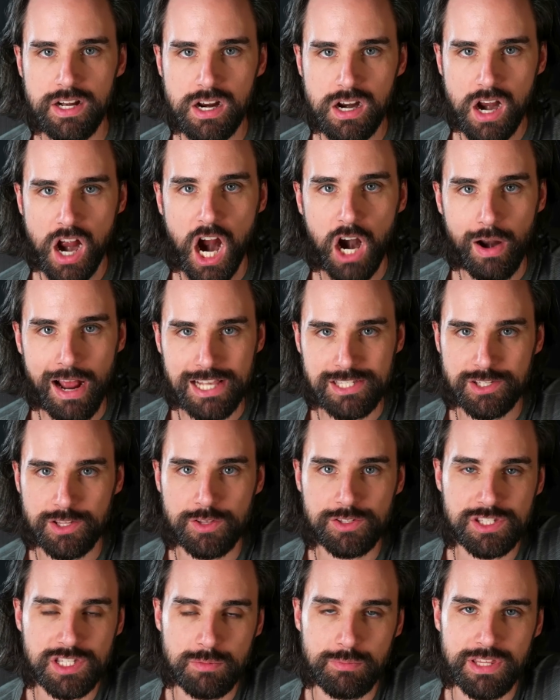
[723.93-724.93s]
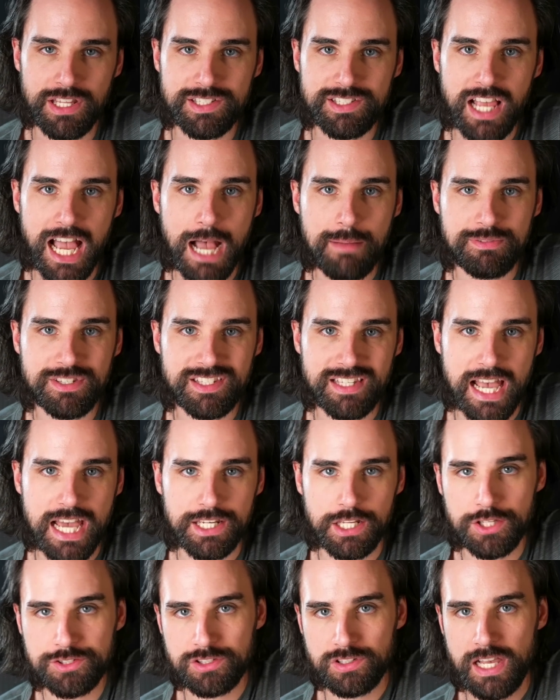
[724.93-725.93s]
All right, so those are some of the top side
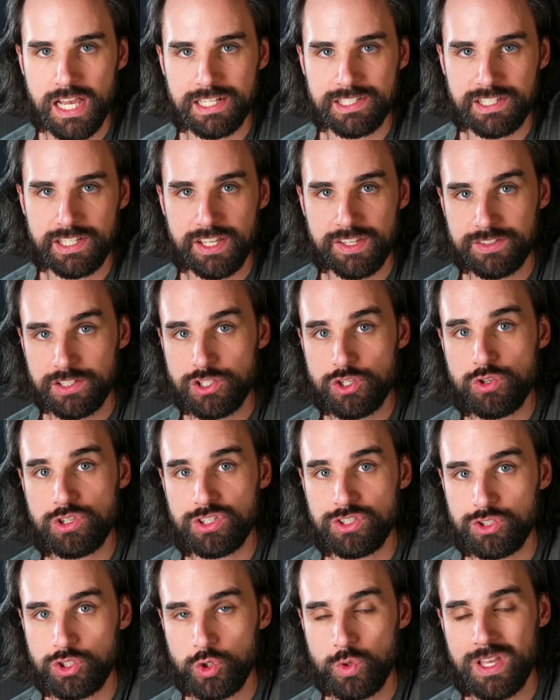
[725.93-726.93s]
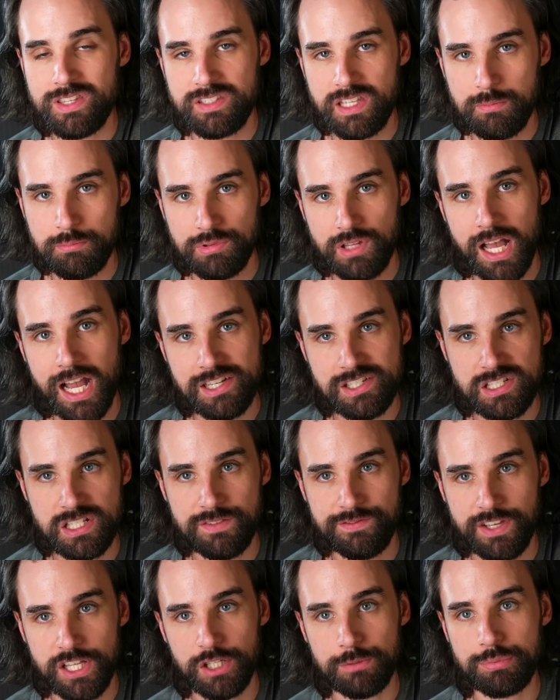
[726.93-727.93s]
hustle ideas that you can do as a blockchain
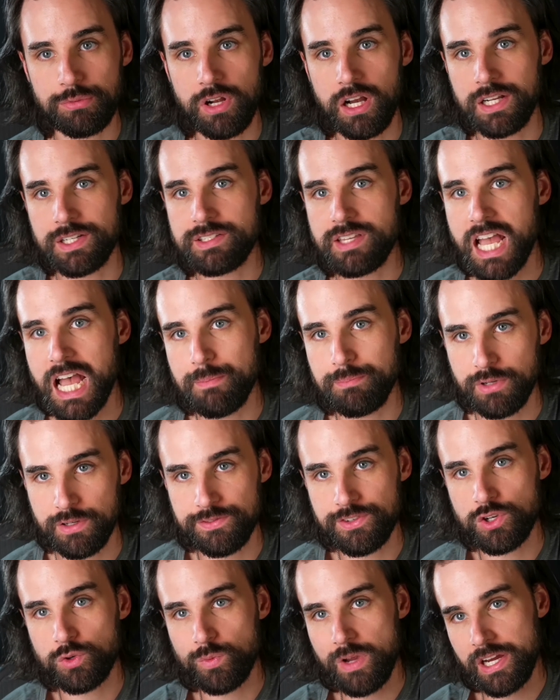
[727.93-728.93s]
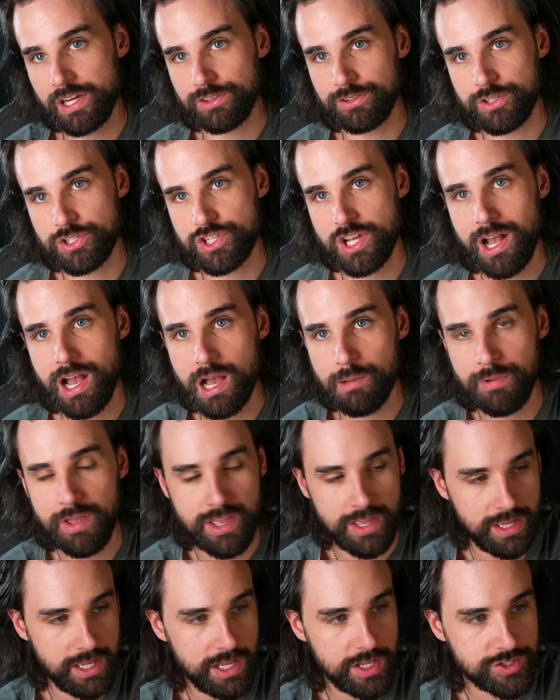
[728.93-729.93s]
developer on top of your regular job.
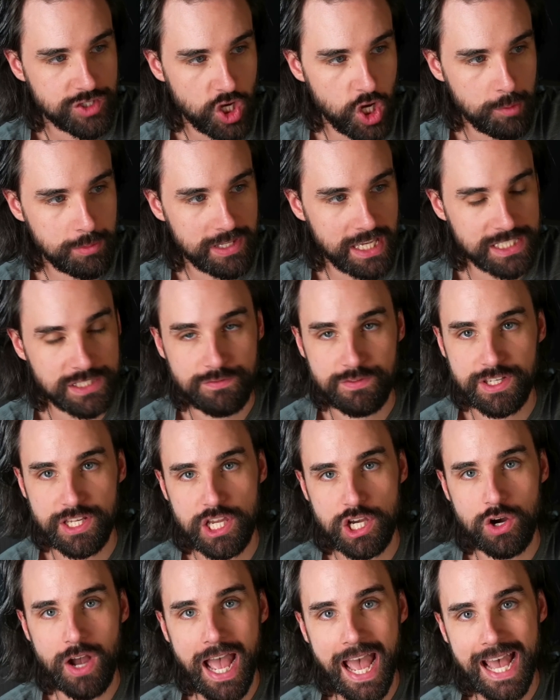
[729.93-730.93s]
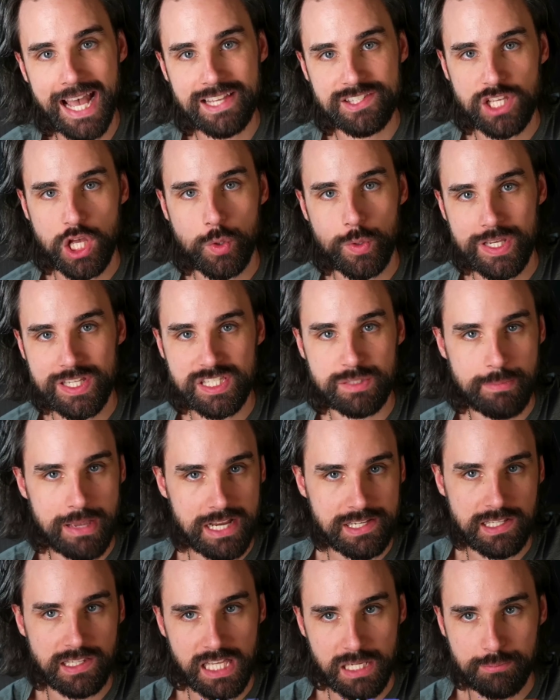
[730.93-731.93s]
So I hope you liked this video. As always,
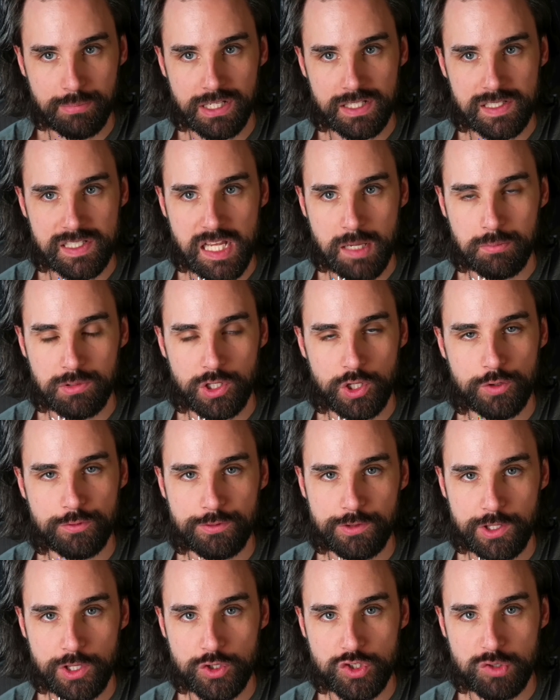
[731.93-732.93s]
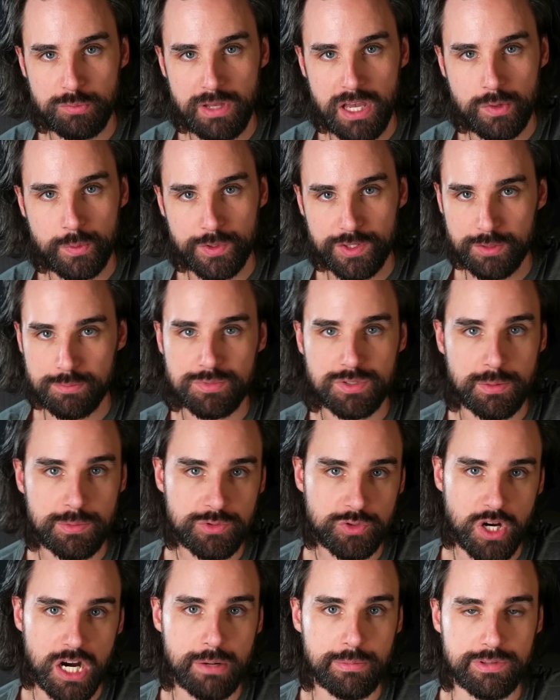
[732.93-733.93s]
smash that like button down below for the YouTube algorithm.
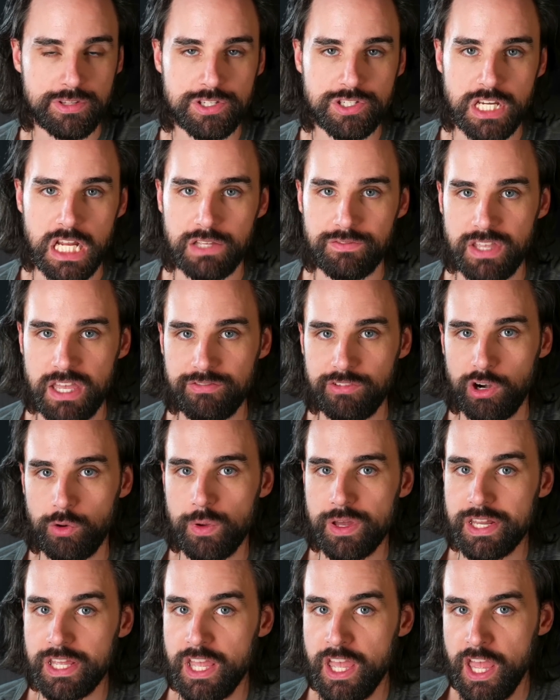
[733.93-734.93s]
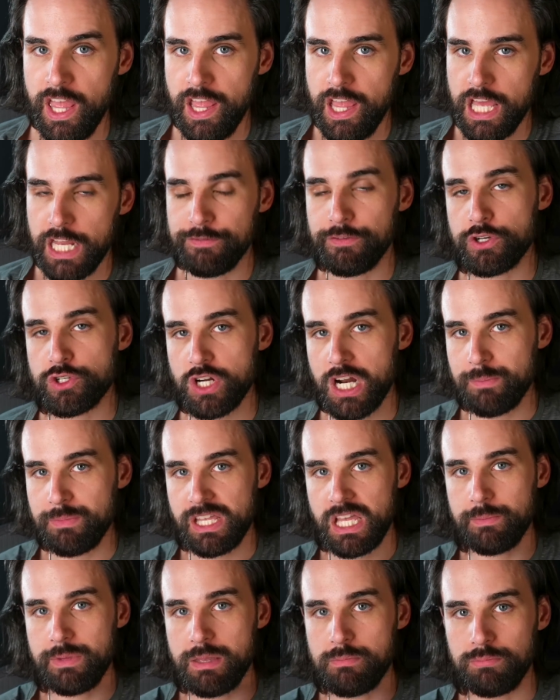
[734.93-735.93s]
Subscribe to this channel if you haven't already. And if you're trying to
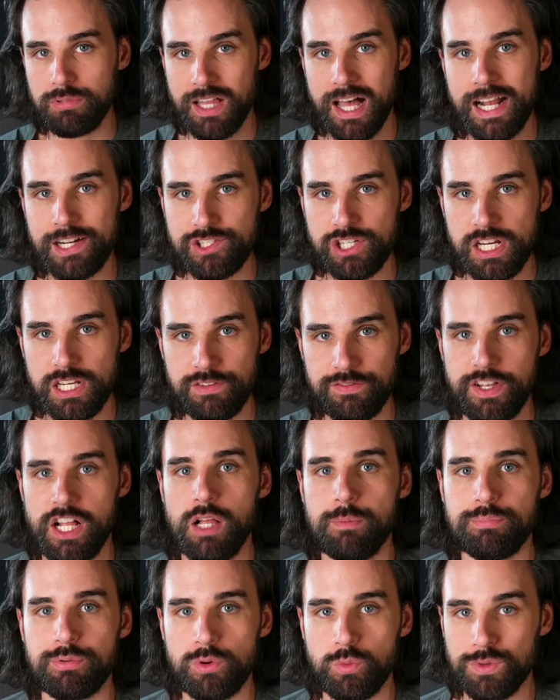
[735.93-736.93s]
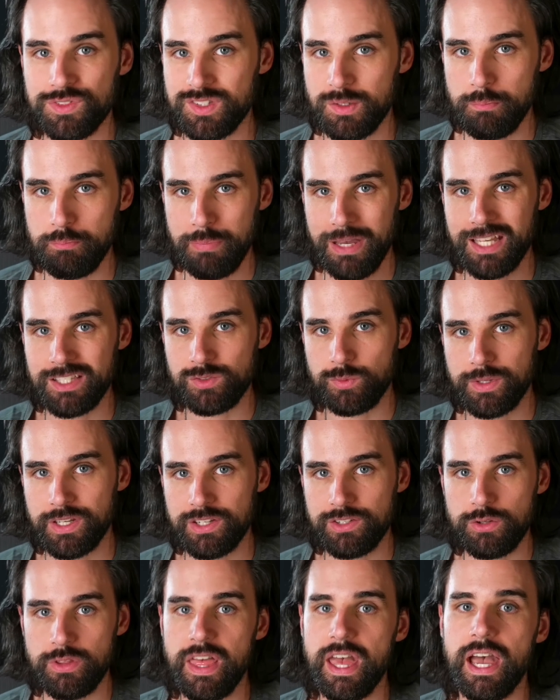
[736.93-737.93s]
become a blockchain developer, what's the best way to
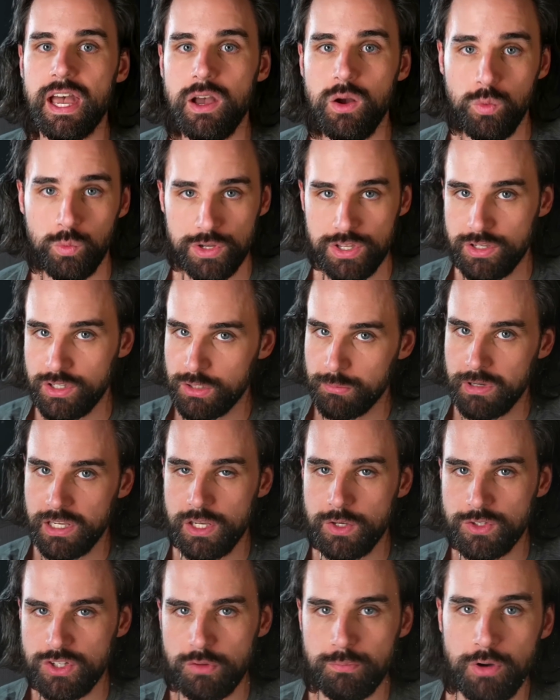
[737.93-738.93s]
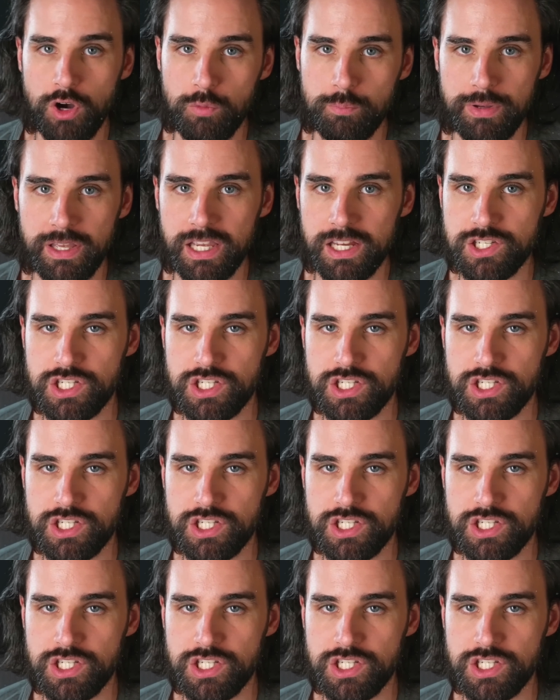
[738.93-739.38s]
do that? Well, you can go to my YouTube homepage.